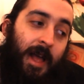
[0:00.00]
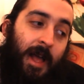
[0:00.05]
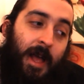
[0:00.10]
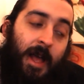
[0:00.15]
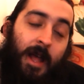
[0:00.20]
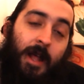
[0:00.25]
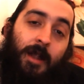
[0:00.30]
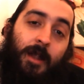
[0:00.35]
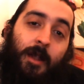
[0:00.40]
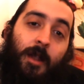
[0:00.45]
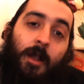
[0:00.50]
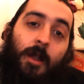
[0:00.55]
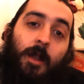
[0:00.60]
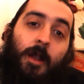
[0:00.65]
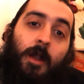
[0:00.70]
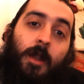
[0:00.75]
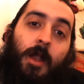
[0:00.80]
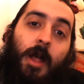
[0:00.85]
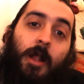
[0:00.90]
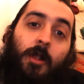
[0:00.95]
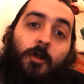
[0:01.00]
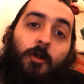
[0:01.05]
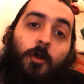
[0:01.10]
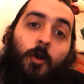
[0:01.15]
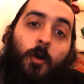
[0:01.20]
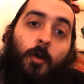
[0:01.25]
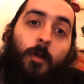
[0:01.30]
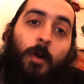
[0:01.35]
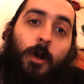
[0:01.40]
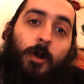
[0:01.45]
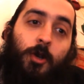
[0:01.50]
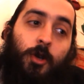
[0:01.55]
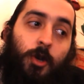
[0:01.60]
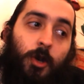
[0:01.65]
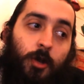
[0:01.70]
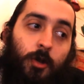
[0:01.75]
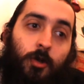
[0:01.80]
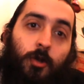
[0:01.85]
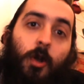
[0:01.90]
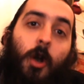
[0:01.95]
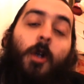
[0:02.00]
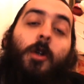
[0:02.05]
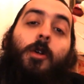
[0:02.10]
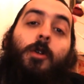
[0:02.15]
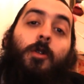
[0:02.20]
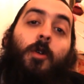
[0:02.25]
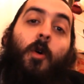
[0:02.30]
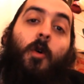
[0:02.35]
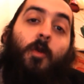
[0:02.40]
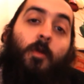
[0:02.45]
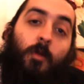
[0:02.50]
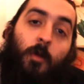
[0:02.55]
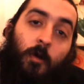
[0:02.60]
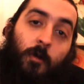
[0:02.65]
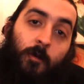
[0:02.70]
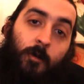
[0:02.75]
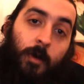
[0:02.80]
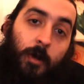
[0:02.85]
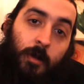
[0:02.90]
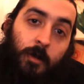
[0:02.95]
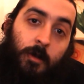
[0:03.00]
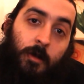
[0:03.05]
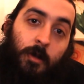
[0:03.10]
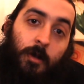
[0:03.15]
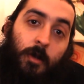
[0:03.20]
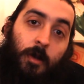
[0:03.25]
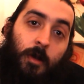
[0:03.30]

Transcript: and not so much start his own movement.